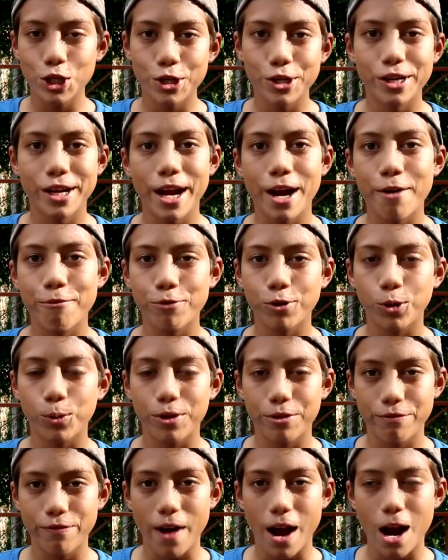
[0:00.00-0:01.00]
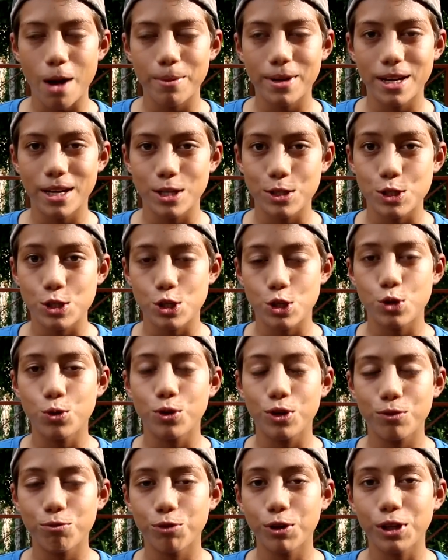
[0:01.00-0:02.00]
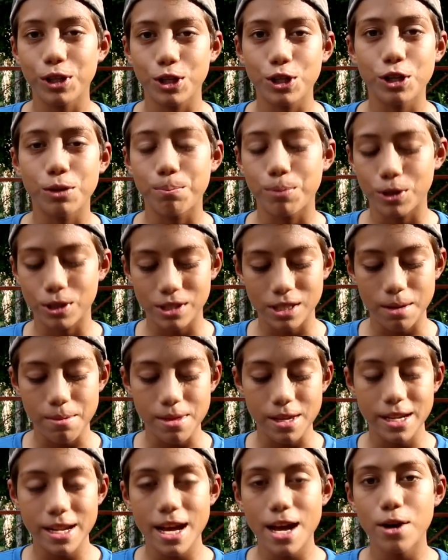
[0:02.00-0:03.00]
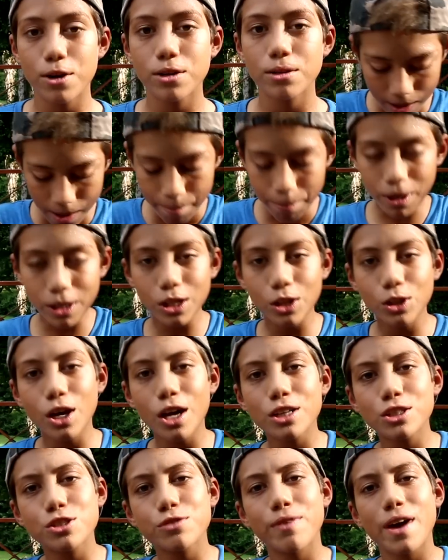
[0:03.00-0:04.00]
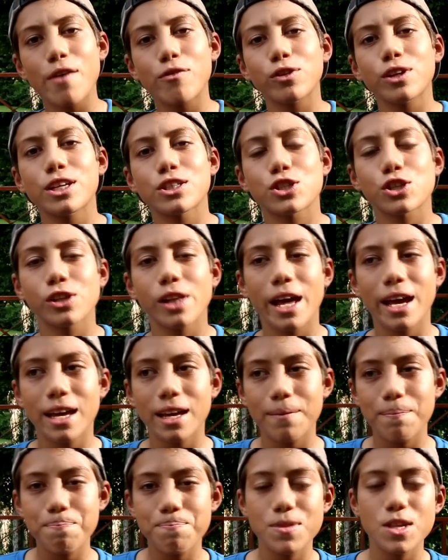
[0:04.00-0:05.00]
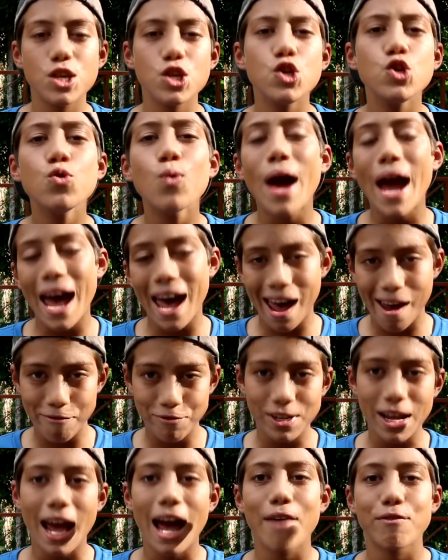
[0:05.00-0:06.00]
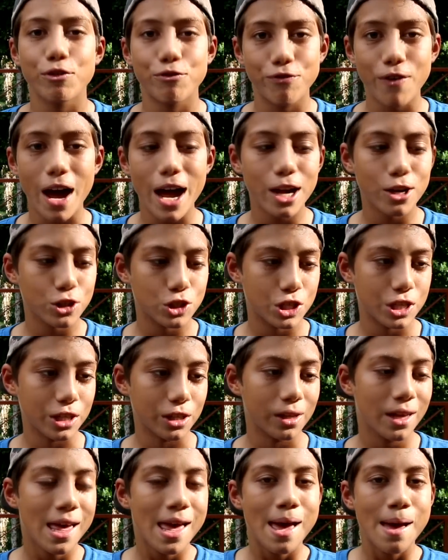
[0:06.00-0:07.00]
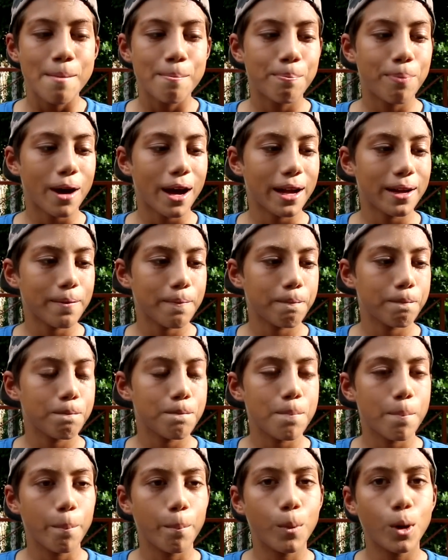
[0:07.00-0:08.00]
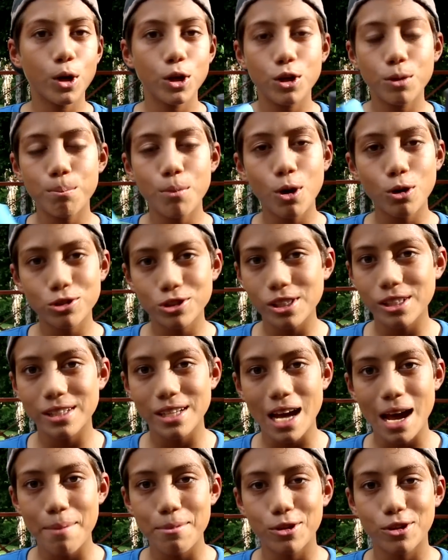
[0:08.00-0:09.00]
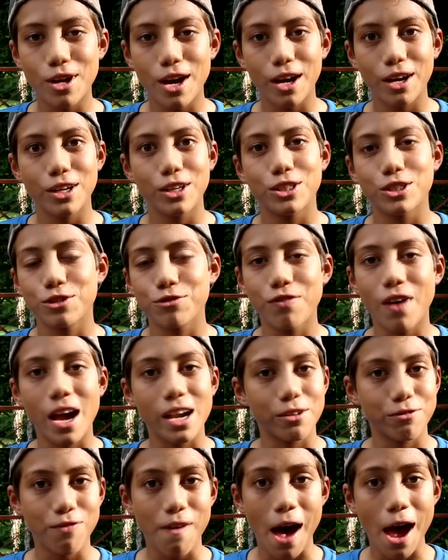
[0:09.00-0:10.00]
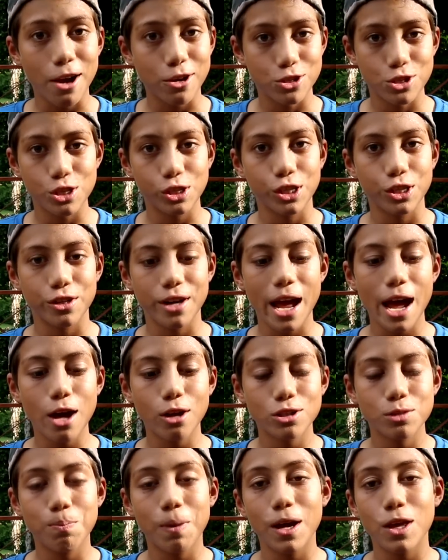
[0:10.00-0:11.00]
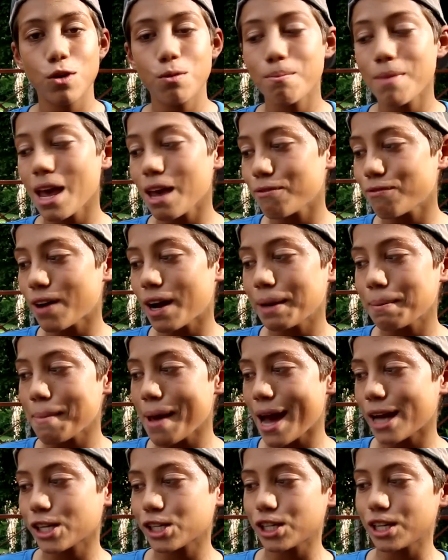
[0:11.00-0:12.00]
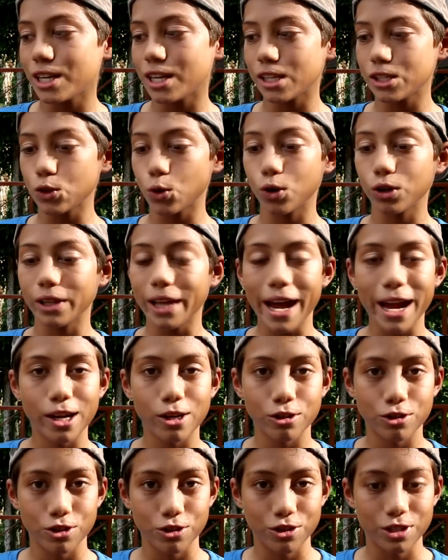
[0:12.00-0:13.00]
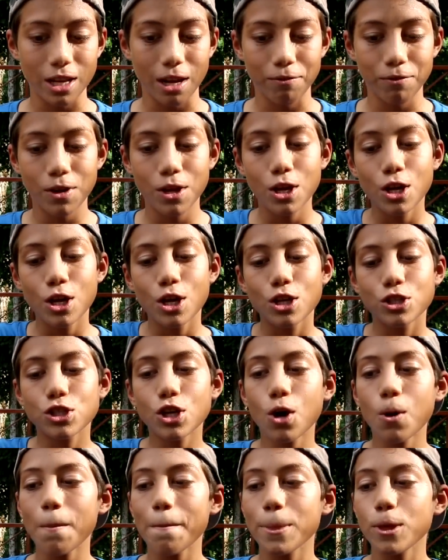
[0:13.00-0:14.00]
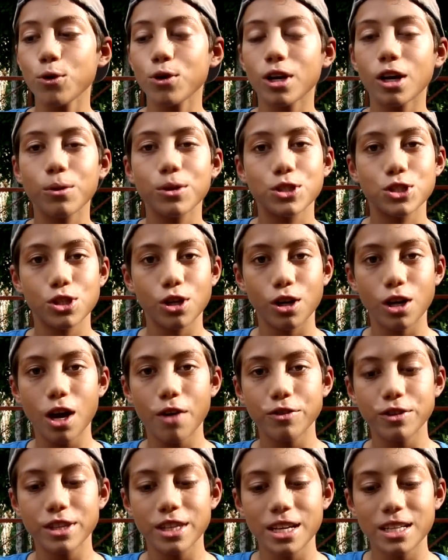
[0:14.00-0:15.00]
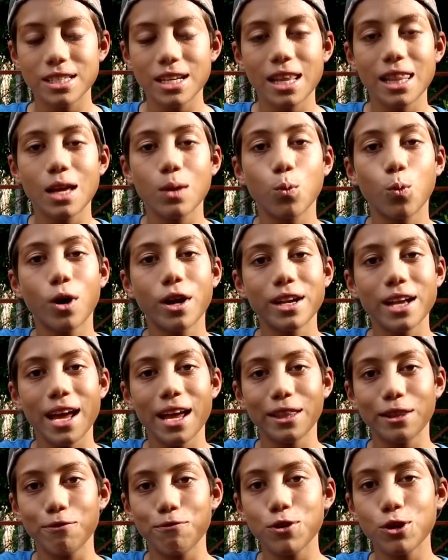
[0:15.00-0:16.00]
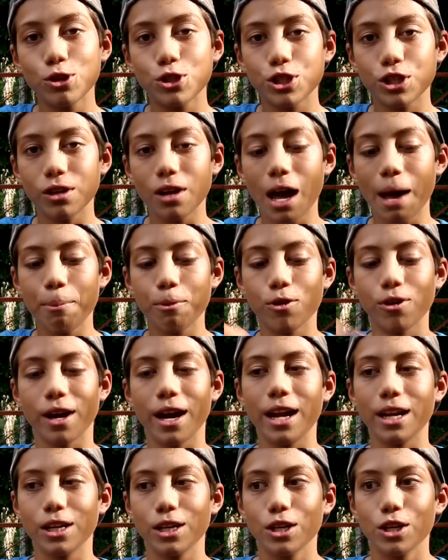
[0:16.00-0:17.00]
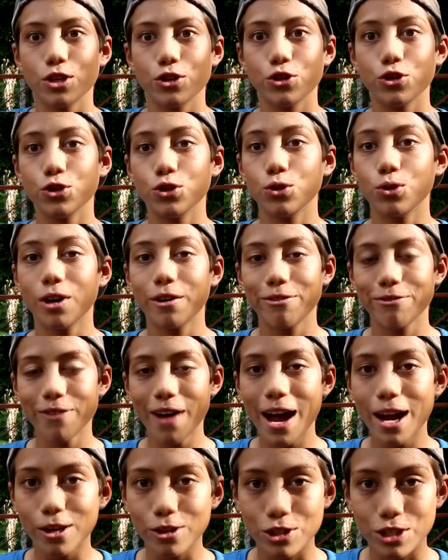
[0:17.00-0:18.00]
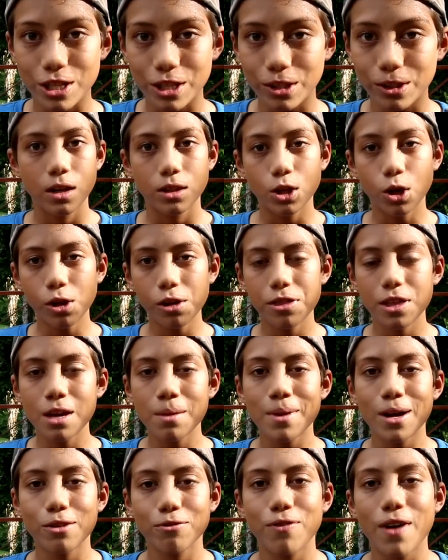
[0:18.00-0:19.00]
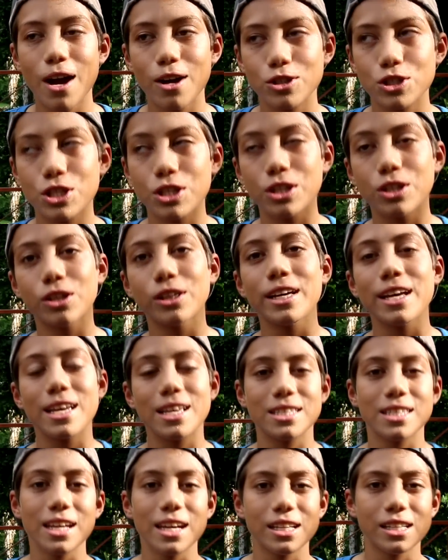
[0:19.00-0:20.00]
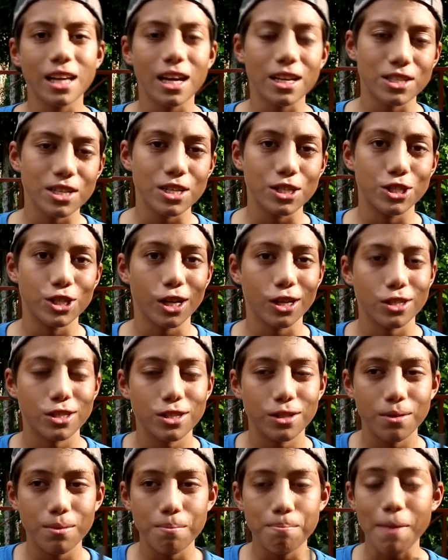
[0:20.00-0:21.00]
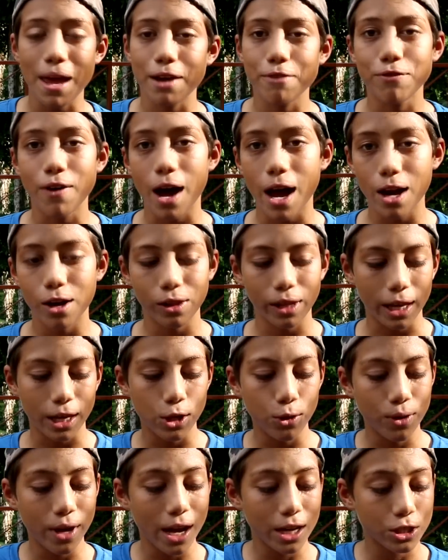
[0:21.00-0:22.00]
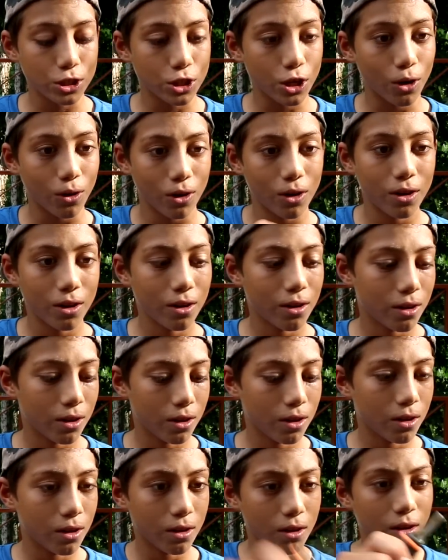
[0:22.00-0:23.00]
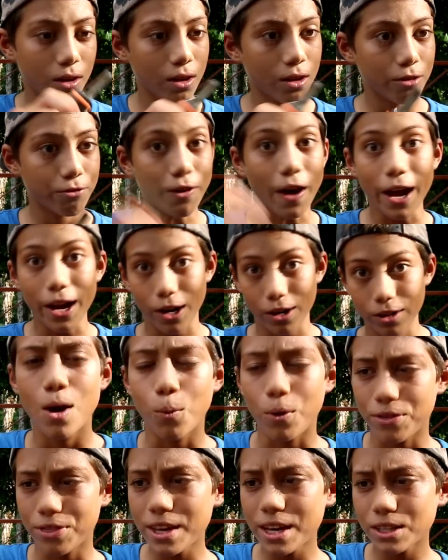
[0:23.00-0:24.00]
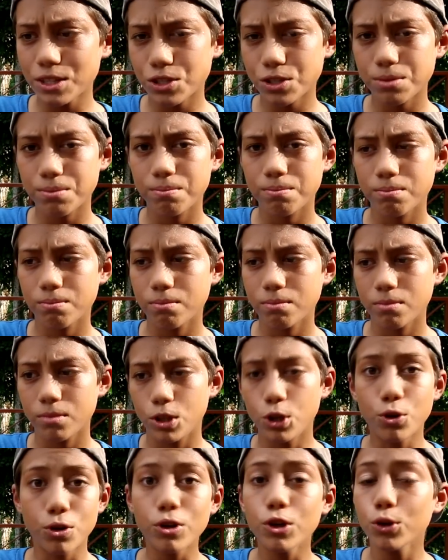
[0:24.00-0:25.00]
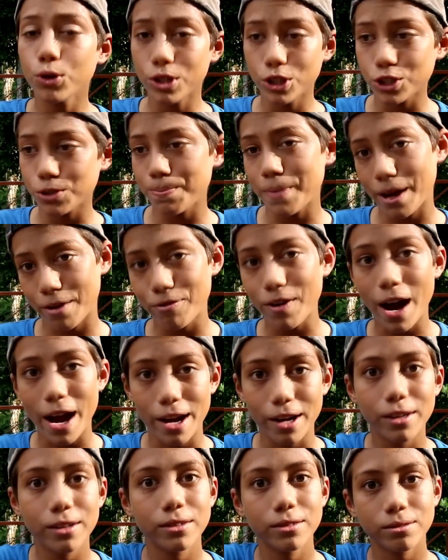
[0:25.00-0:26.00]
you're careful with fire, because you really could burn something down. But a lot of survivalists are like, you have to have a fire steel. But most of the time you're not going to just find a fire steel in your house, but you may find matches or lighters or stuff. So you could always start off with this, and then one day in the future upgrade to a fire steel. The only thing about a fire steel is it doesn't just make fire. Like, you can't just go fire. With this, you can just make fire.